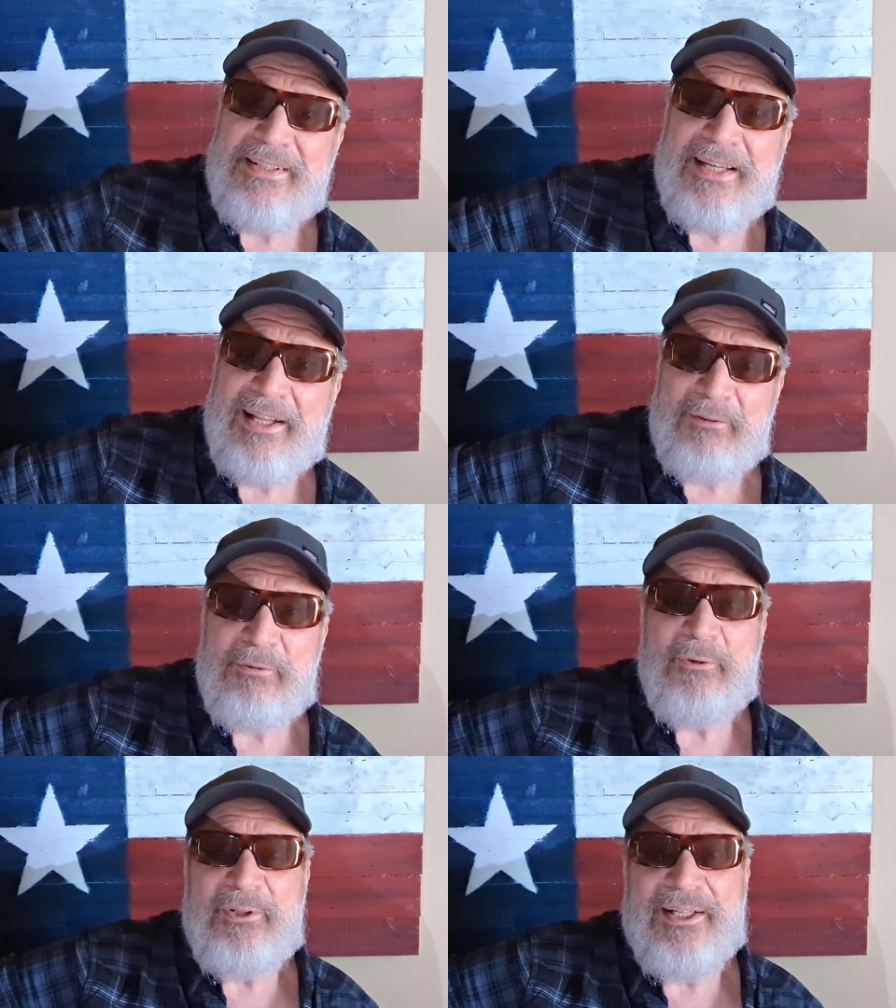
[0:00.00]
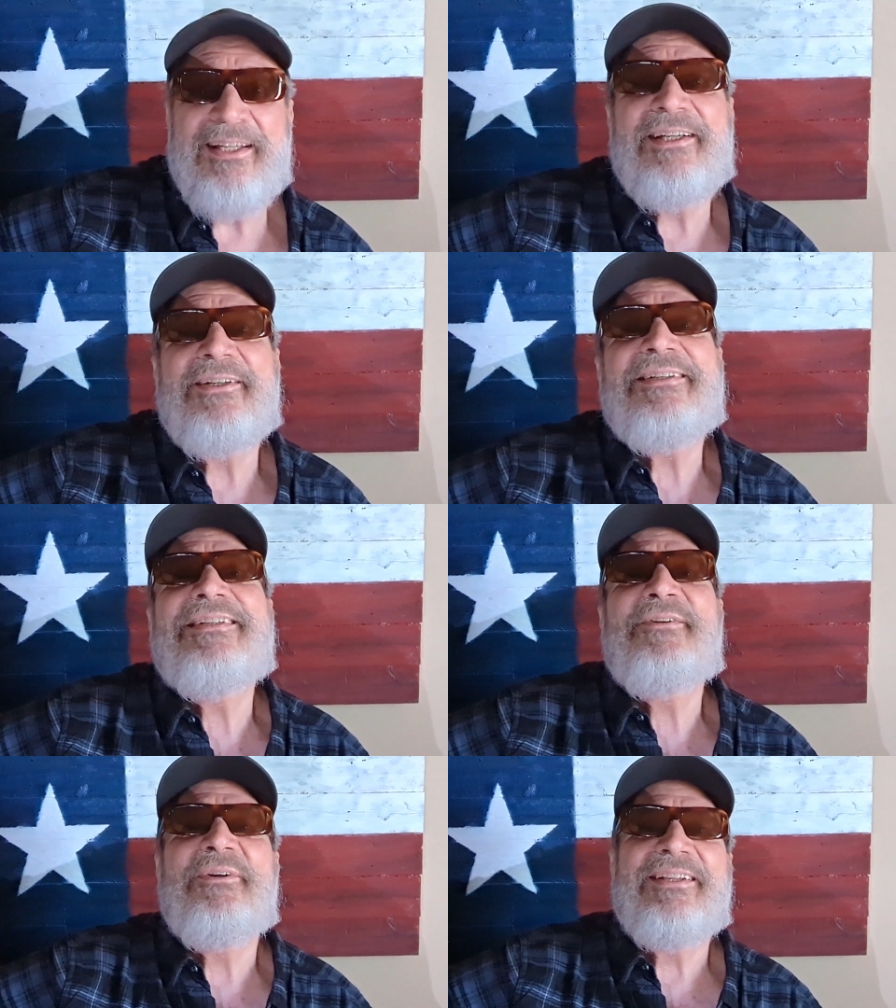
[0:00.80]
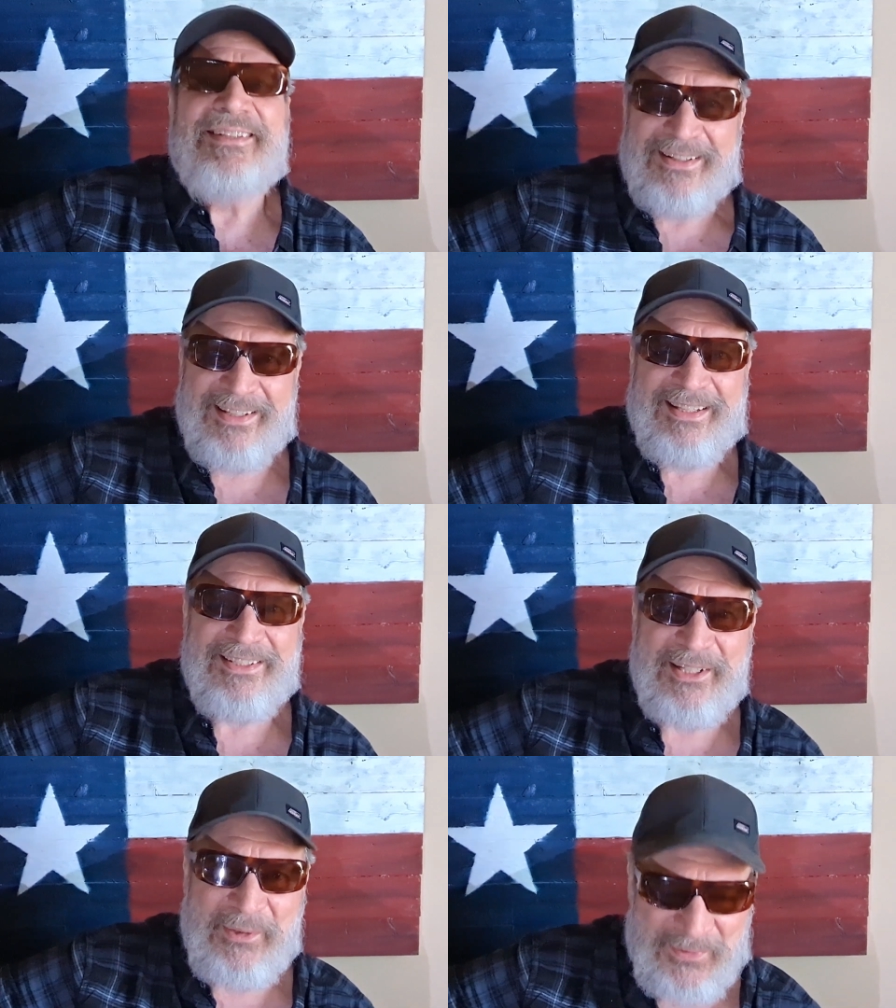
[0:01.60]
in California. Okay, let's go.